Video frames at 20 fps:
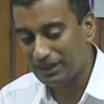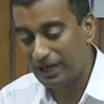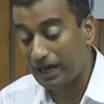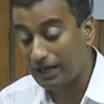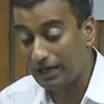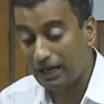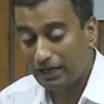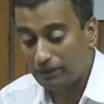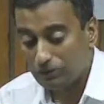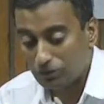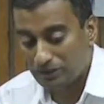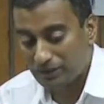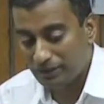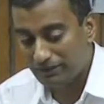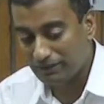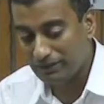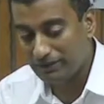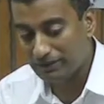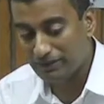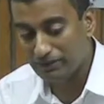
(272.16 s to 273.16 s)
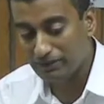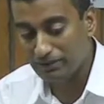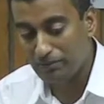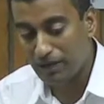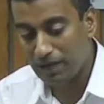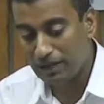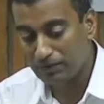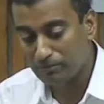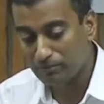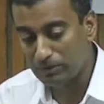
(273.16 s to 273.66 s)
I don't have anything
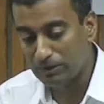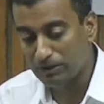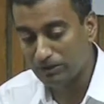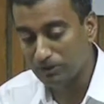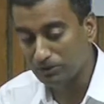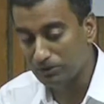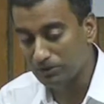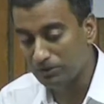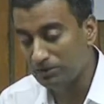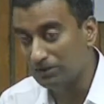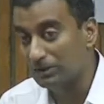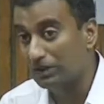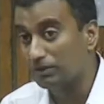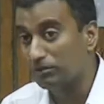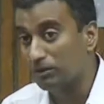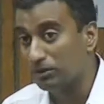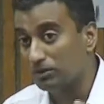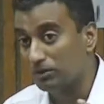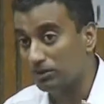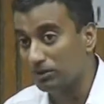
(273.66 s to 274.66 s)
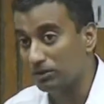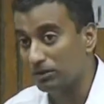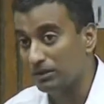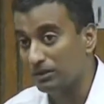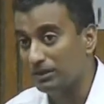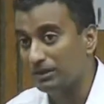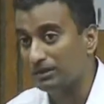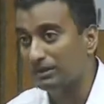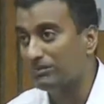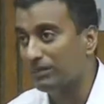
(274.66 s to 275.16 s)
remarkably new to say about
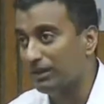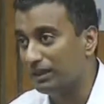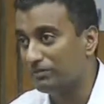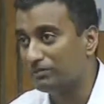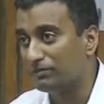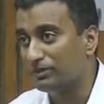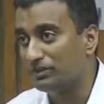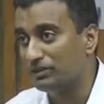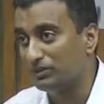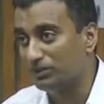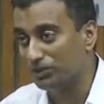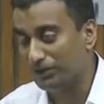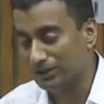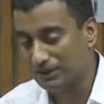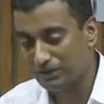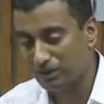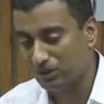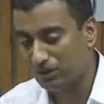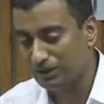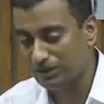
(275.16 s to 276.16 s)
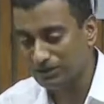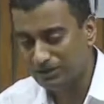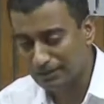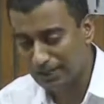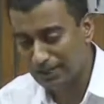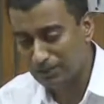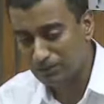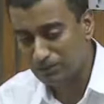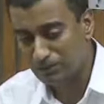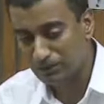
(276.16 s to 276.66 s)
the development in US law, and there's
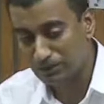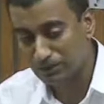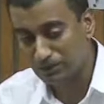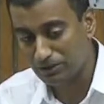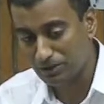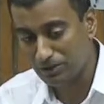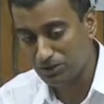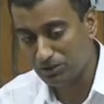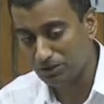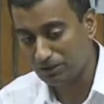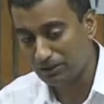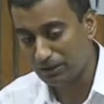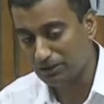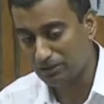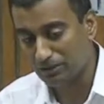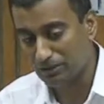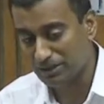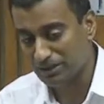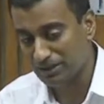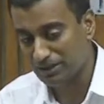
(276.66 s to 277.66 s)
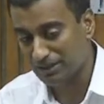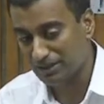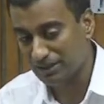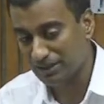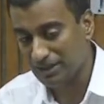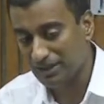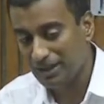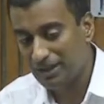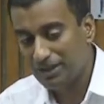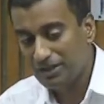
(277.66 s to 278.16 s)
adequate literature on that question.
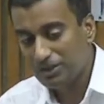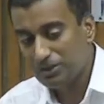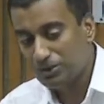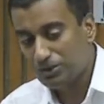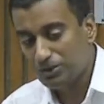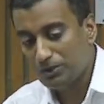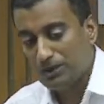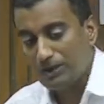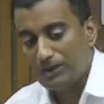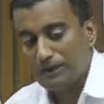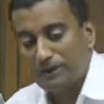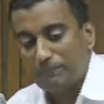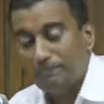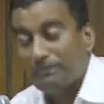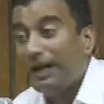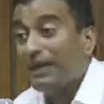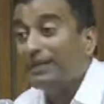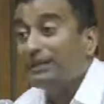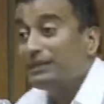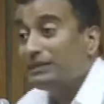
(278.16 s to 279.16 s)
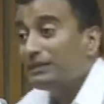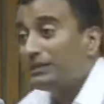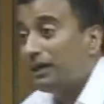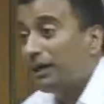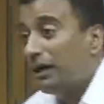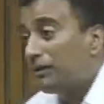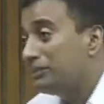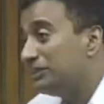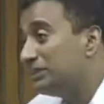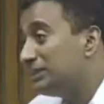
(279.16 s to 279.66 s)
So I think
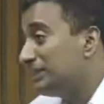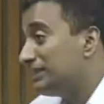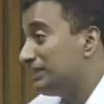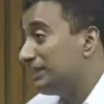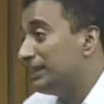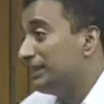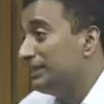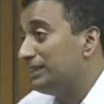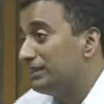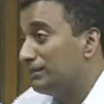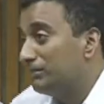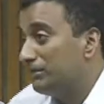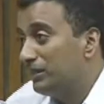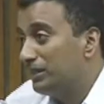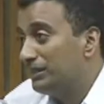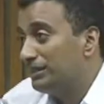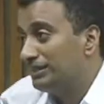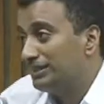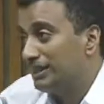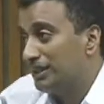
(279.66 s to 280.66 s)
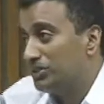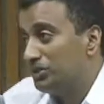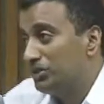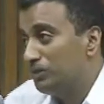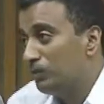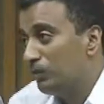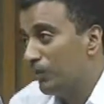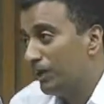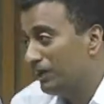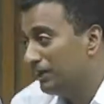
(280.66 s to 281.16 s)
Abhijit Sen in
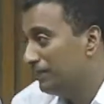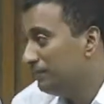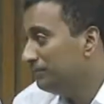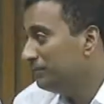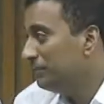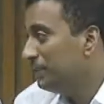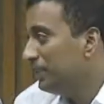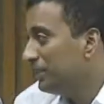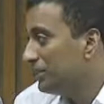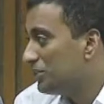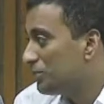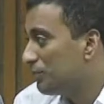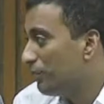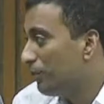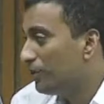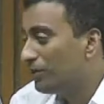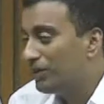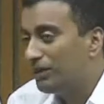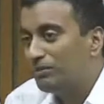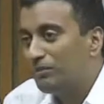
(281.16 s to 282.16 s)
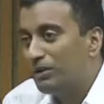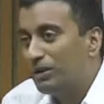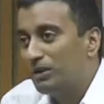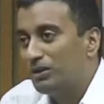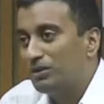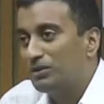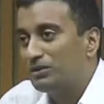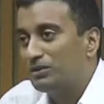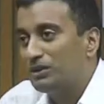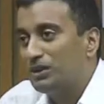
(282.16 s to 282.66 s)
session 1 spoke
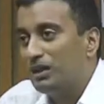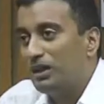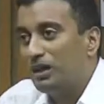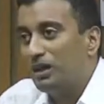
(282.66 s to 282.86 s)
about